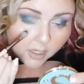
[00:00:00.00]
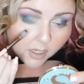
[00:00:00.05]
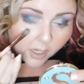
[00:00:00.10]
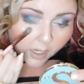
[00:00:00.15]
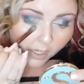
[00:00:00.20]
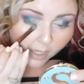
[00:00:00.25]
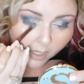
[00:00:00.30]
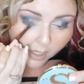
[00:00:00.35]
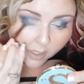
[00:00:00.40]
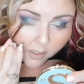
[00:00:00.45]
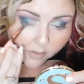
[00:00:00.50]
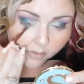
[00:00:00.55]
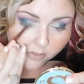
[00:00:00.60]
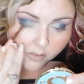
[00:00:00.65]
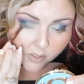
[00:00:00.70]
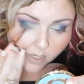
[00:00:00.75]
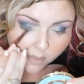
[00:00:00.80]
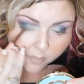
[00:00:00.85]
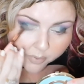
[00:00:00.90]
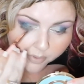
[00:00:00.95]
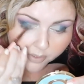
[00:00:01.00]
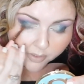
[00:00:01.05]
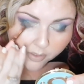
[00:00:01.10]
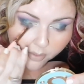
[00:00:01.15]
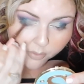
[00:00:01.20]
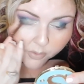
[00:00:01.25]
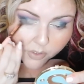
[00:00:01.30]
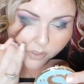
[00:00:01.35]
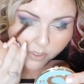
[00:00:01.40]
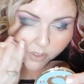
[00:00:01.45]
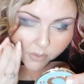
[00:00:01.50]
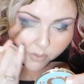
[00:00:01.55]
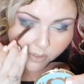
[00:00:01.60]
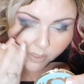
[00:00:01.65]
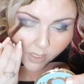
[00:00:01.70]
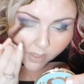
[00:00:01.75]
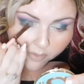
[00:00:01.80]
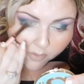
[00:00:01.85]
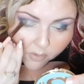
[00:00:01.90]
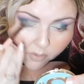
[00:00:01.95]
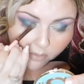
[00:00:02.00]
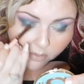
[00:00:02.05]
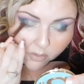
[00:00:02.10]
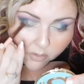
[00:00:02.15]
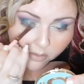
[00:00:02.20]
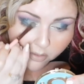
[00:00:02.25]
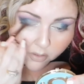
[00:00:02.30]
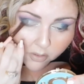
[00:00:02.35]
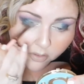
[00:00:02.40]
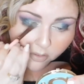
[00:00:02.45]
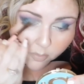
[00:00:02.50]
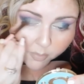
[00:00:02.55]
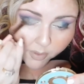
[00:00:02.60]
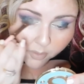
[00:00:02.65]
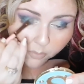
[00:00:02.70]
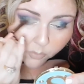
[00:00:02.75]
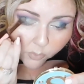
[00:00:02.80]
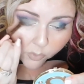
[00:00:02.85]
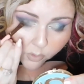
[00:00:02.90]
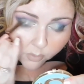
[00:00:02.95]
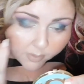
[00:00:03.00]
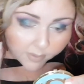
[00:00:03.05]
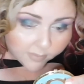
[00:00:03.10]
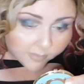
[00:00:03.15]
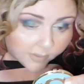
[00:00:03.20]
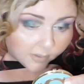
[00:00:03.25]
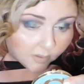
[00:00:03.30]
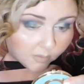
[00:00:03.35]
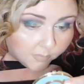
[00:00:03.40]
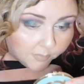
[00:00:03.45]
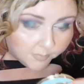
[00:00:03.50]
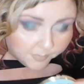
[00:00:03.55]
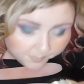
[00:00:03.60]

and just try to blend those two together a little bit more right there.